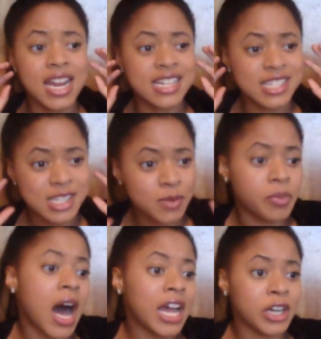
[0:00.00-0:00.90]

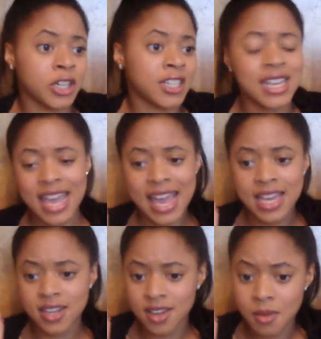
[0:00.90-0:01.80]
inspired
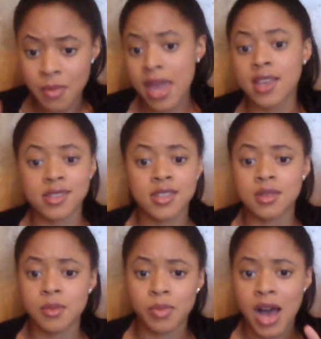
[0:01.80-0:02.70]
and
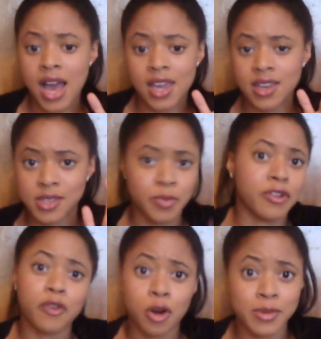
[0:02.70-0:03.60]
amazed by his
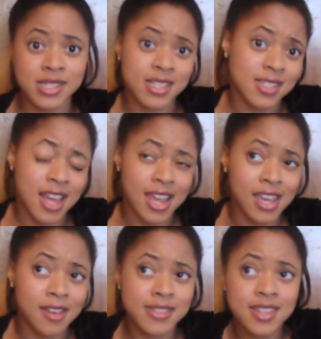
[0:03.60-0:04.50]
performances that he
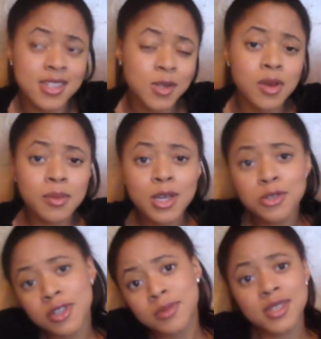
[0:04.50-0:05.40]
gives, and it's one of my
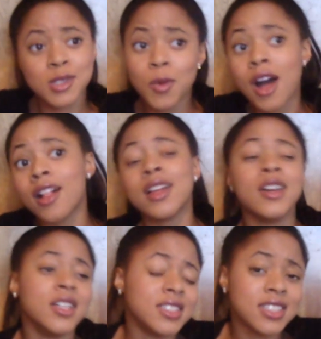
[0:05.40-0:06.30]
dreams as well
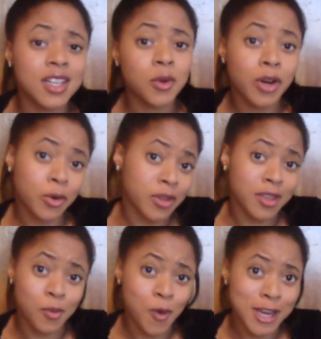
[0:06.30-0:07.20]
to work with
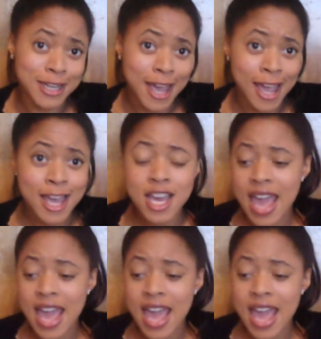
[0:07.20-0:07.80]
him one day.